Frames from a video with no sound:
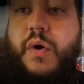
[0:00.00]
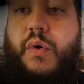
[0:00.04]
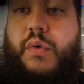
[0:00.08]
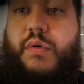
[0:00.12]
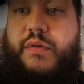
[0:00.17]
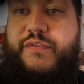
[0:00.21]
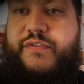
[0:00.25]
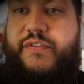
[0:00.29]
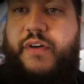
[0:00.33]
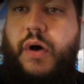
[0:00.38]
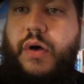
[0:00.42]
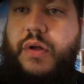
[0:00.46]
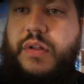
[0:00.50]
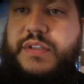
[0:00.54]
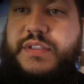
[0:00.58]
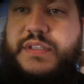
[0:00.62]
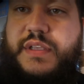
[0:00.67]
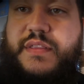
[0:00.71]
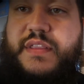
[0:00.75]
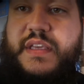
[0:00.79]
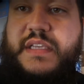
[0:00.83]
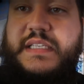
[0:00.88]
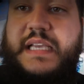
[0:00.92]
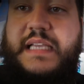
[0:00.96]
vaults
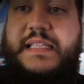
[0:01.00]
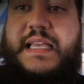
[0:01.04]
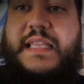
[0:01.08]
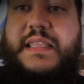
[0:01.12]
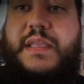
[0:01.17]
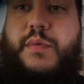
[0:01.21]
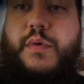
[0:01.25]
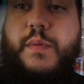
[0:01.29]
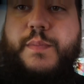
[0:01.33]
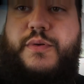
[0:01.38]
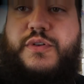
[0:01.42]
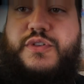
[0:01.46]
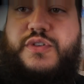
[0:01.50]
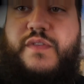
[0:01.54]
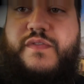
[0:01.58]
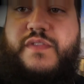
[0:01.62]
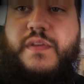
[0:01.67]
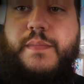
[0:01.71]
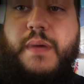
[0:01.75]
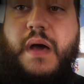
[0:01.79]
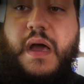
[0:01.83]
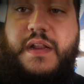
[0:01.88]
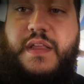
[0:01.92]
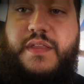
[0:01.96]
and things like that will preserve
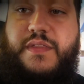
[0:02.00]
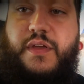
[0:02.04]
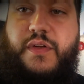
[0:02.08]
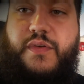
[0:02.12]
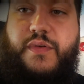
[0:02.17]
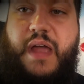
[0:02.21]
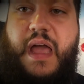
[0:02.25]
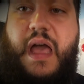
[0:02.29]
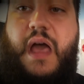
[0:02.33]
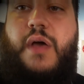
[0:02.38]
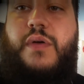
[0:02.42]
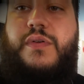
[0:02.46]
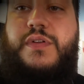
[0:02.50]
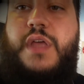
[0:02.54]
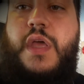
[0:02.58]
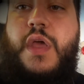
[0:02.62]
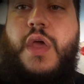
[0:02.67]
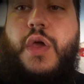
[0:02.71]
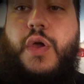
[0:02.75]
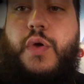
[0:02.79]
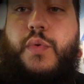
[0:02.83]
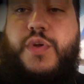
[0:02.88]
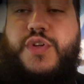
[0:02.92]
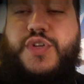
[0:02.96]
the body in the ground.
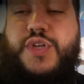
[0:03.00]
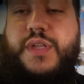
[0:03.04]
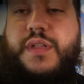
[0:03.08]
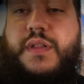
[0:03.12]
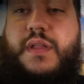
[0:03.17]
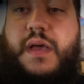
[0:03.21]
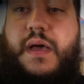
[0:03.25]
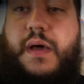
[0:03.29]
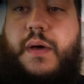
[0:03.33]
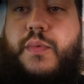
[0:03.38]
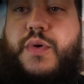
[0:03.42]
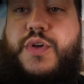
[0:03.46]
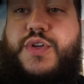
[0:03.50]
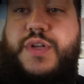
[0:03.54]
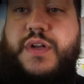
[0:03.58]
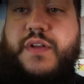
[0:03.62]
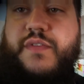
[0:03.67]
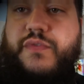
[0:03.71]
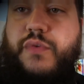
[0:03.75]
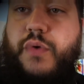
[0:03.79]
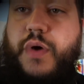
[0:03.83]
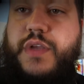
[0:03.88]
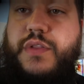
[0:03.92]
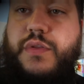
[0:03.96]
We should
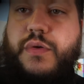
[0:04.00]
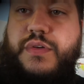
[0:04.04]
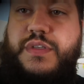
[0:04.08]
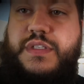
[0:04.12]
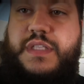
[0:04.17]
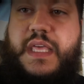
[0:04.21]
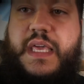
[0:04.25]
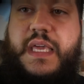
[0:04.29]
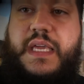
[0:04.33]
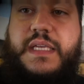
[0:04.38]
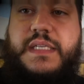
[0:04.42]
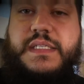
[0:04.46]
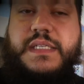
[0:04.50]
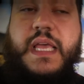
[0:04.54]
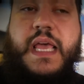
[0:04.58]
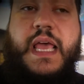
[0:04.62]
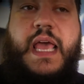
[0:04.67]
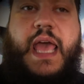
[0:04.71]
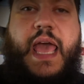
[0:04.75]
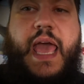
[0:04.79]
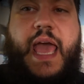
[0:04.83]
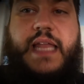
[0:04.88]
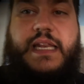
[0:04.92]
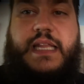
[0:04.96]
avoid those things.
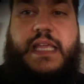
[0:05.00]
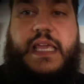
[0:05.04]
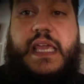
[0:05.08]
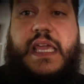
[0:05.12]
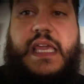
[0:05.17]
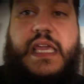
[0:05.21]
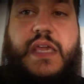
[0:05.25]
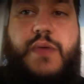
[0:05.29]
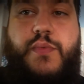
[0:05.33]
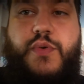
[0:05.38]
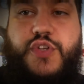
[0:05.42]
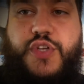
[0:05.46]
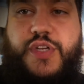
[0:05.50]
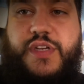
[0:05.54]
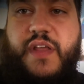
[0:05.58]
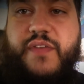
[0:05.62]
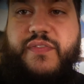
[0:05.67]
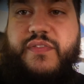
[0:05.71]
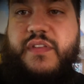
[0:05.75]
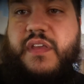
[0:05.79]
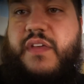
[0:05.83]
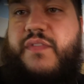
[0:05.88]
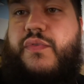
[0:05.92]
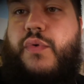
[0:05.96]
And E, we should
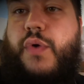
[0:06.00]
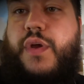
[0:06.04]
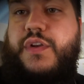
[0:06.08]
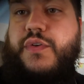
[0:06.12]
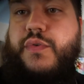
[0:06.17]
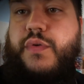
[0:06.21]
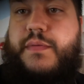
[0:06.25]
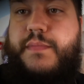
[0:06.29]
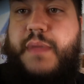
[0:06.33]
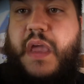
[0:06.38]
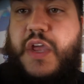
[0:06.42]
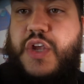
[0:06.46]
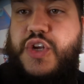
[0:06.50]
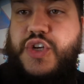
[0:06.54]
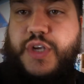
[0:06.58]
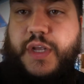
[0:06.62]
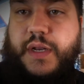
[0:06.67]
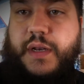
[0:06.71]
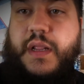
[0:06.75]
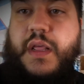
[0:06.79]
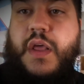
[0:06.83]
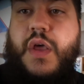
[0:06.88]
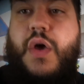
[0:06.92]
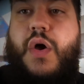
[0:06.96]
definitely avoid
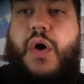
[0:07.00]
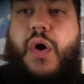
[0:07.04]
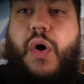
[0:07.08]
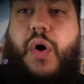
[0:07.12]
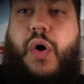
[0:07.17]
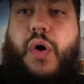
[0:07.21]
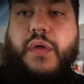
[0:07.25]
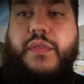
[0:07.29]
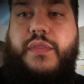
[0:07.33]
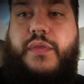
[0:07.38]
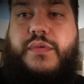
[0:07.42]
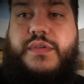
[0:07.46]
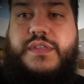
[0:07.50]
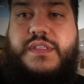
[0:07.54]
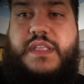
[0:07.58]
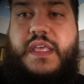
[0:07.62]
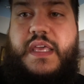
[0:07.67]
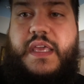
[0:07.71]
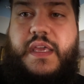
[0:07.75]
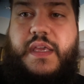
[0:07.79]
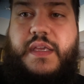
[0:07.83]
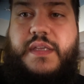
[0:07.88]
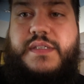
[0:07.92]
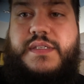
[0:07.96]
cremation. All those
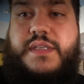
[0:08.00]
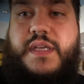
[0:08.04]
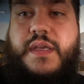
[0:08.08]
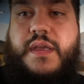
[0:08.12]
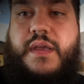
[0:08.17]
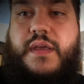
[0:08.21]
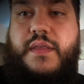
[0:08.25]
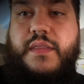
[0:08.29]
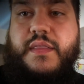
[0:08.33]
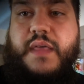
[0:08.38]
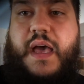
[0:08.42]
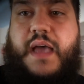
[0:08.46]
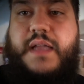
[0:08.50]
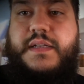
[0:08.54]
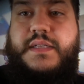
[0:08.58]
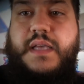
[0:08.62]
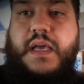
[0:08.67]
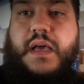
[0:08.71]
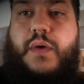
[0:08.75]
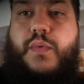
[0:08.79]
things that